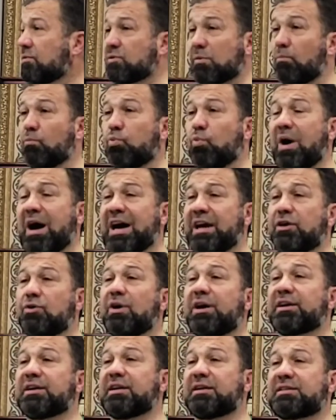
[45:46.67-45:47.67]
Why?
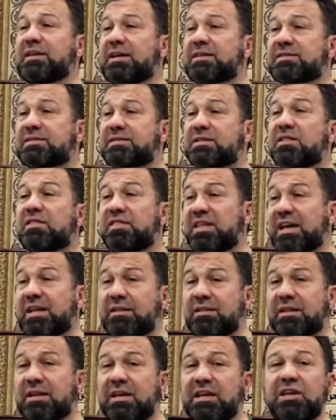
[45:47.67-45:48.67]
You are on a test.
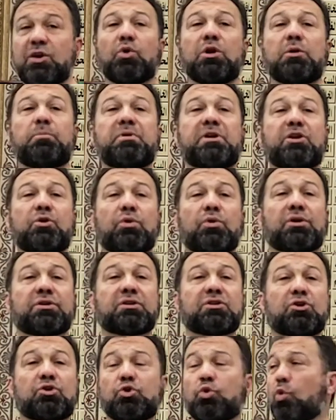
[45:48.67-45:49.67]
Then you will be
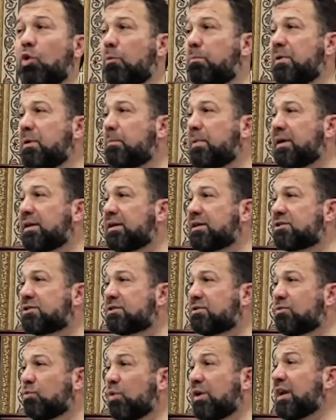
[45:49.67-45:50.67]
rewarded or you will be
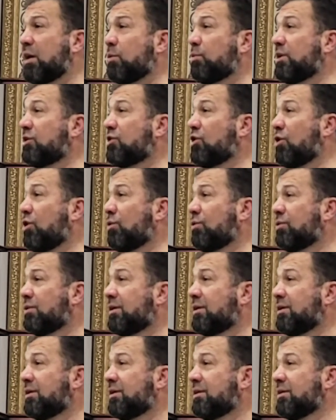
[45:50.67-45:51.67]
punished. Where I will go?
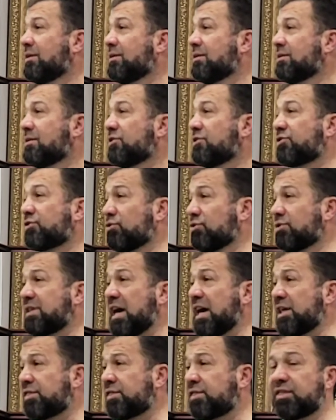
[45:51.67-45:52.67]
Through
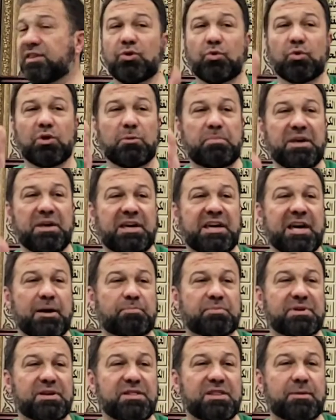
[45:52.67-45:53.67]
death, you will be
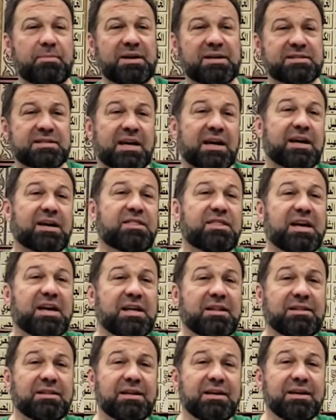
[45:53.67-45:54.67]
kept in the barzakh.
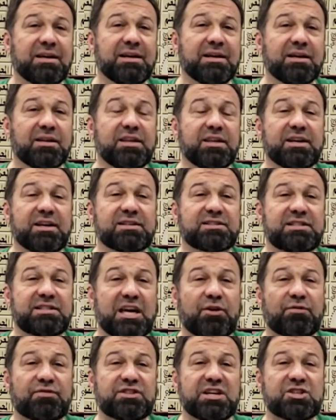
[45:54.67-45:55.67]
Then there is
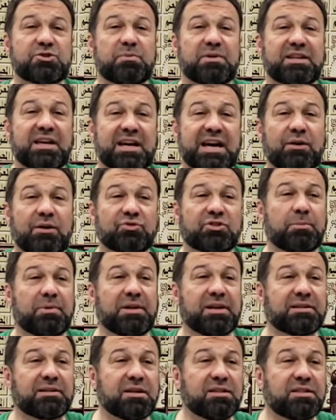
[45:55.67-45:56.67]
day of judgment,
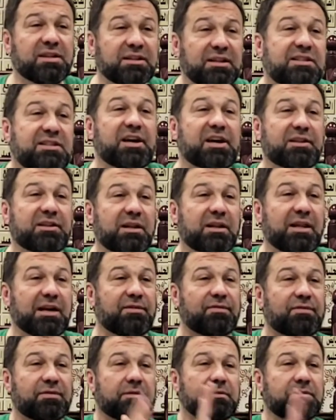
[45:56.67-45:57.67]
accountability, then eternal
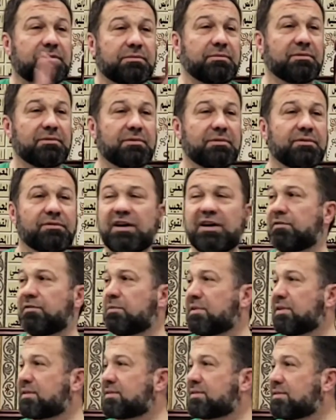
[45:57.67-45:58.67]
life. 5
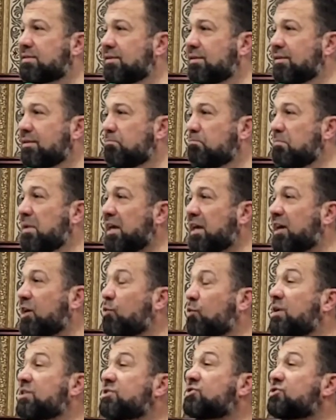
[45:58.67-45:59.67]
minutes. Big
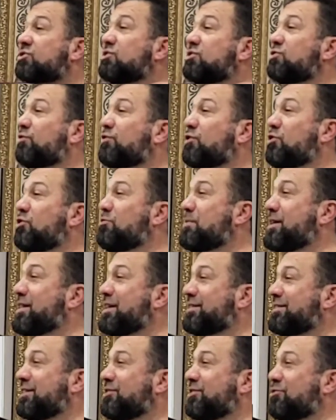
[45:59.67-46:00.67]
questions of
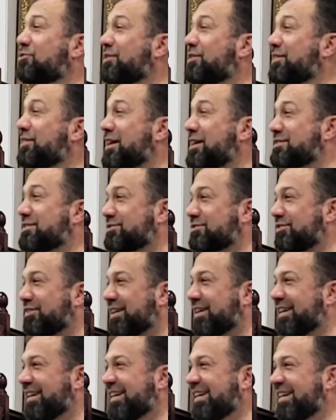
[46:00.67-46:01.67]
humanity during the
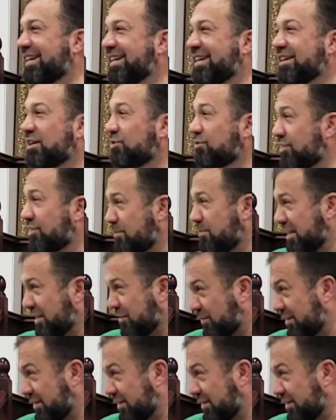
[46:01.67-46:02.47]
history. You know the big